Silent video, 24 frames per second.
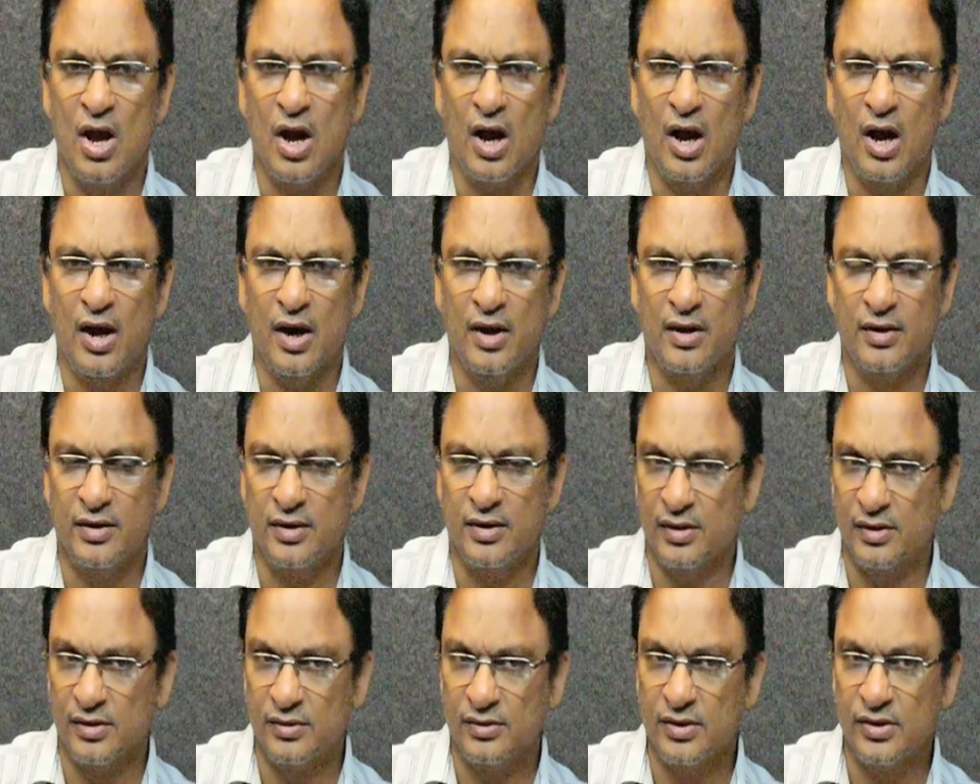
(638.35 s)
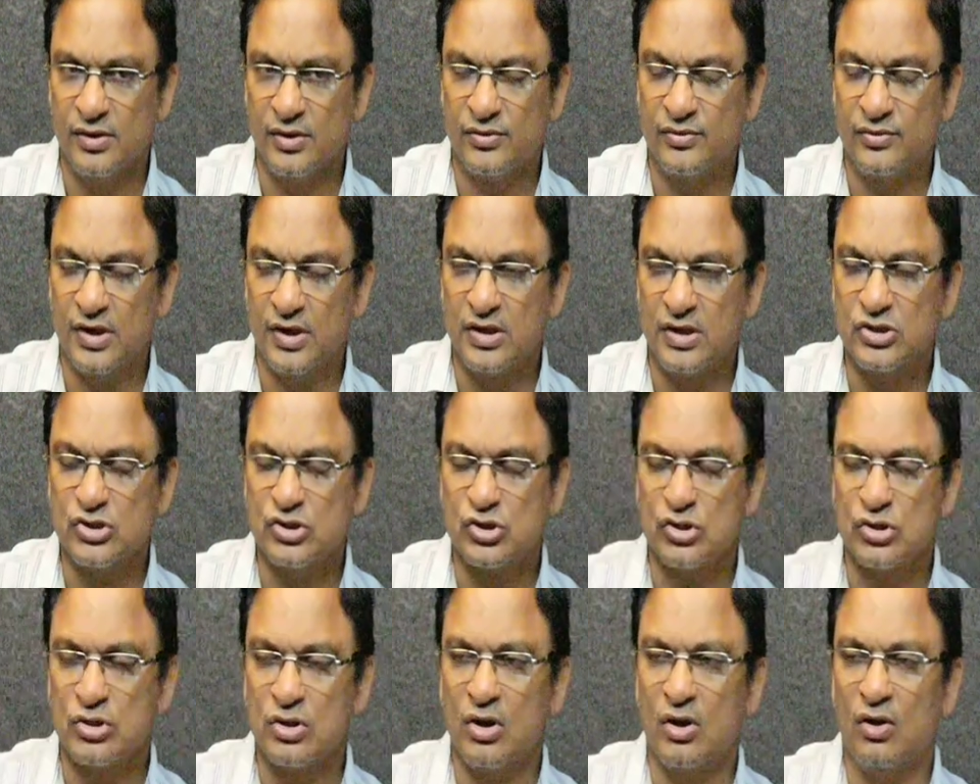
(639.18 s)

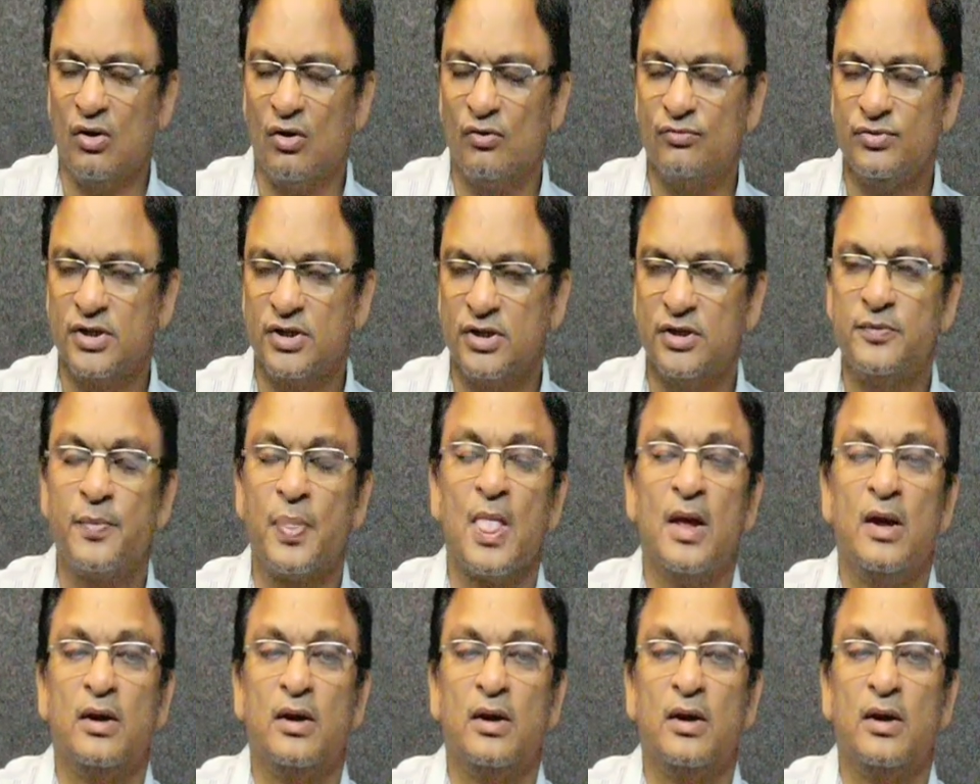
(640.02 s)
of the